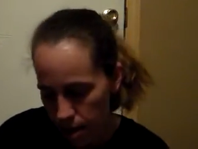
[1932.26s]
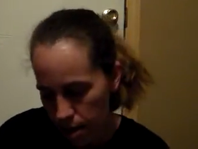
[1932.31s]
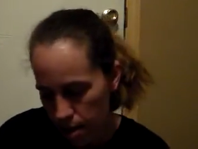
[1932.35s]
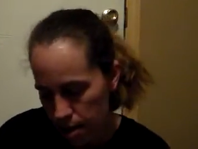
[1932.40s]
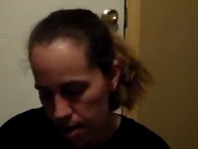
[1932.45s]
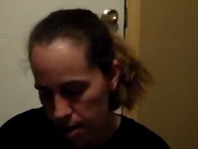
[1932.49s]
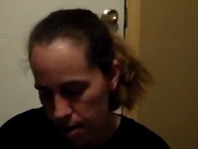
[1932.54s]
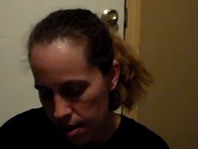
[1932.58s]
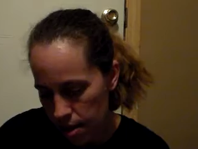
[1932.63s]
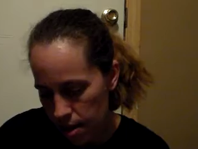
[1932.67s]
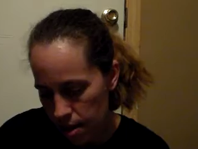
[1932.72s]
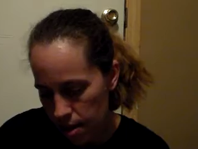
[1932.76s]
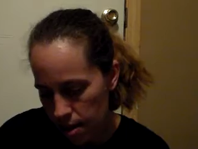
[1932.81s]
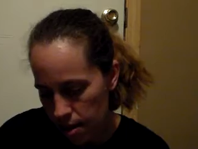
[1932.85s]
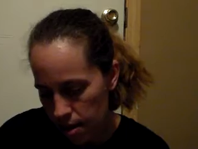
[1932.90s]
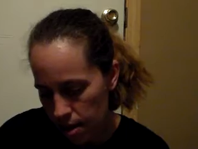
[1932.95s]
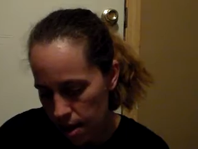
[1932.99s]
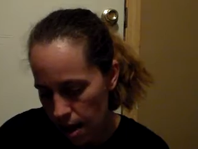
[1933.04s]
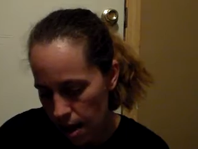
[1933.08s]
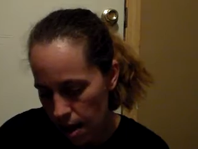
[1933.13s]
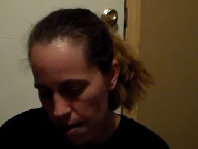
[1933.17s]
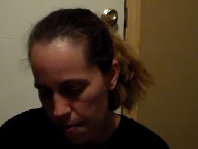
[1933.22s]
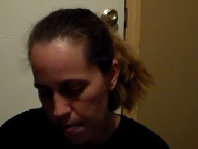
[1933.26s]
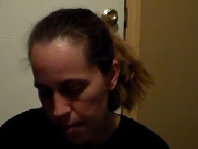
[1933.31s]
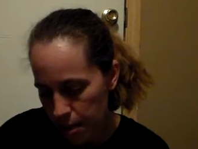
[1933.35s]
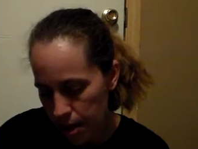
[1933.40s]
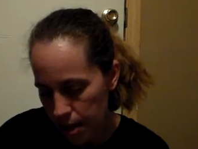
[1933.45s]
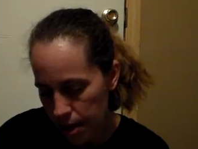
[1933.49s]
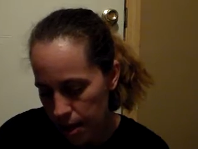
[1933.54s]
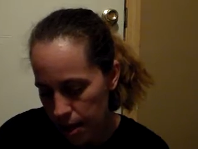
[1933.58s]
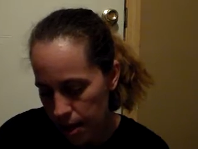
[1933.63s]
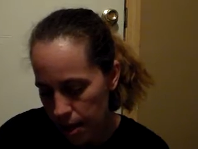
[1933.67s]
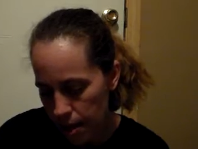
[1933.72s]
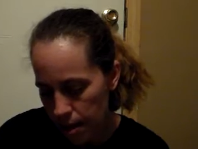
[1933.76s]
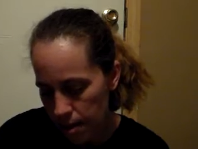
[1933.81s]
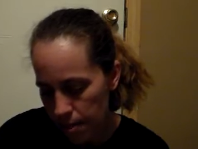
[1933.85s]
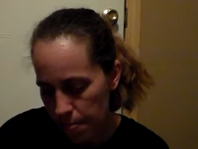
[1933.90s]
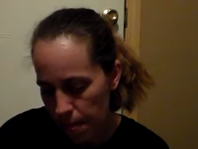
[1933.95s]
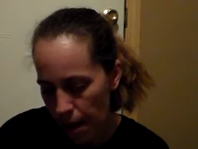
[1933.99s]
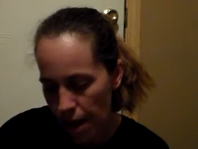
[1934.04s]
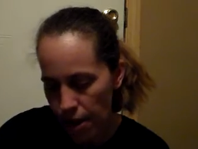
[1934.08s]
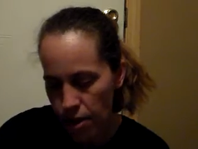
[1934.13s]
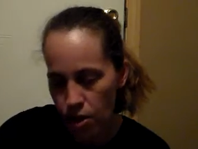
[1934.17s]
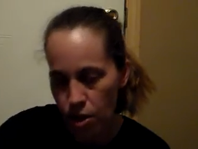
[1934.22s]
and this is a
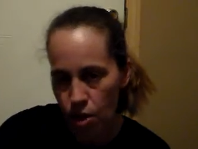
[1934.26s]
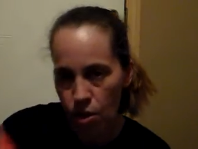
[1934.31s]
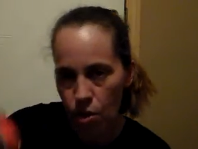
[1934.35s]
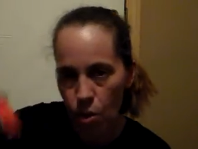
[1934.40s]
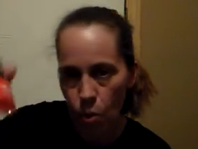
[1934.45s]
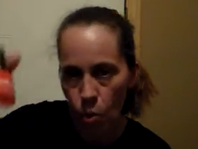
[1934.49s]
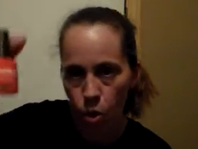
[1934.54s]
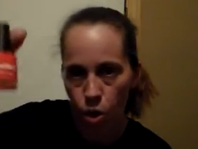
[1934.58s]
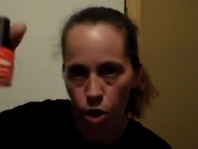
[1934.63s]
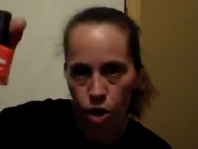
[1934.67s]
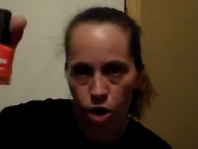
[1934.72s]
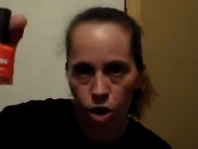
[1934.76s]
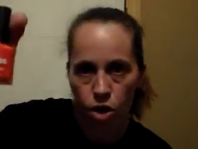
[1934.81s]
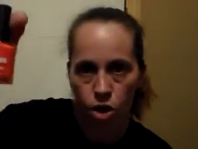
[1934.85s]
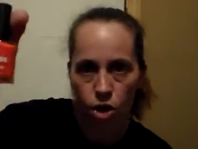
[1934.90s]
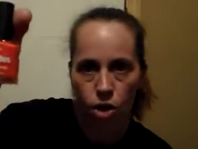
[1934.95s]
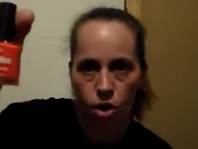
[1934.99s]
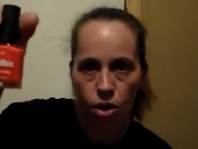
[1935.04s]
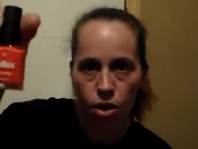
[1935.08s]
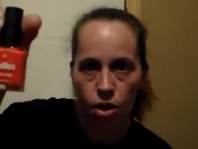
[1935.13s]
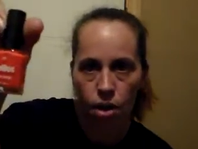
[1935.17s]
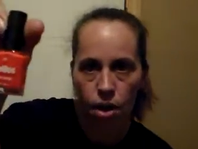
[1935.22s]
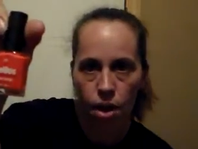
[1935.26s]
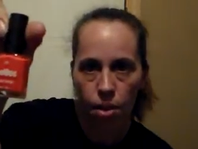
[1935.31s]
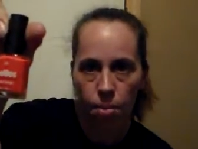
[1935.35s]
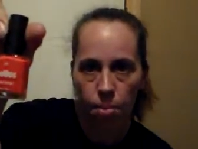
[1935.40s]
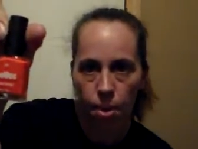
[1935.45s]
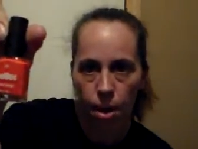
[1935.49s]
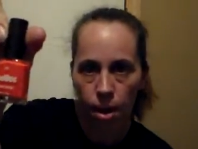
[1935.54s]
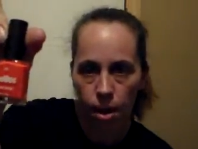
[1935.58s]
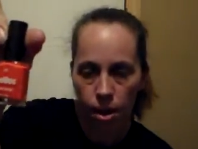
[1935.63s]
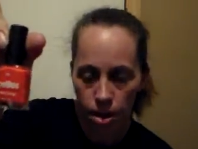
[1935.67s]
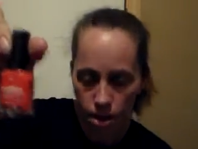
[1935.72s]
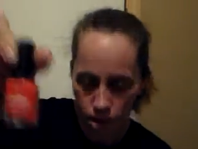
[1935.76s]
Petite Passion Orange nail